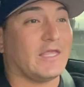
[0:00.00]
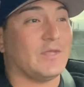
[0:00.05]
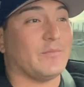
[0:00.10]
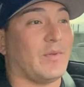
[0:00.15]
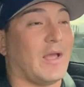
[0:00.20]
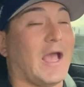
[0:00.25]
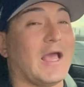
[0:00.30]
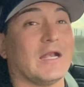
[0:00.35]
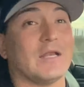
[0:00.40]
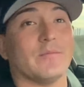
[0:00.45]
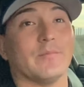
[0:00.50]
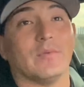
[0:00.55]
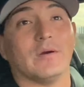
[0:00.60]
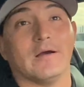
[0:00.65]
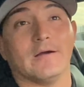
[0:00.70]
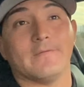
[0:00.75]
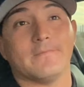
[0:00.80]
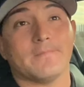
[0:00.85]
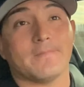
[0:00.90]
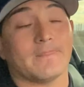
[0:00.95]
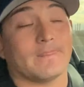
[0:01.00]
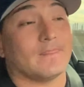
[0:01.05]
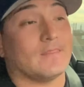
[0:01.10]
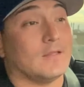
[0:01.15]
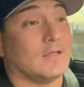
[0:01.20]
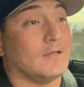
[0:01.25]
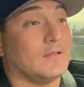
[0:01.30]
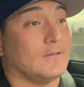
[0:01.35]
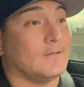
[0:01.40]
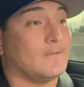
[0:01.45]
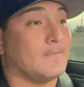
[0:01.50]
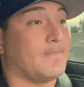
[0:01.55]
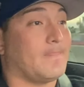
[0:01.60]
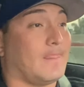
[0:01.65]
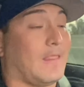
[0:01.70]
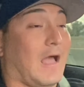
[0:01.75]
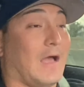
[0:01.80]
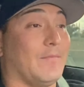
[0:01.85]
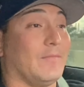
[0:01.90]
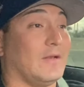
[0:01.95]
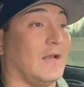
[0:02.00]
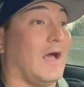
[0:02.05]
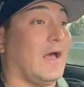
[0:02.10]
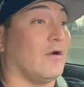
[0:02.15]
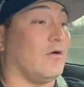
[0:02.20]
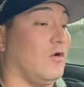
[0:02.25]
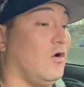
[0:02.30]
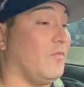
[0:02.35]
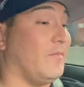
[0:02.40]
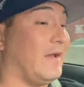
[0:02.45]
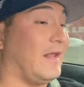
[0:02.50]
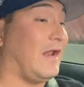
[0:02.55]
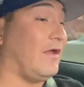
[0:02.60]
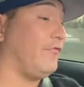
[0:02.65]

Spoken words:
Keep adding, but I don't know, man.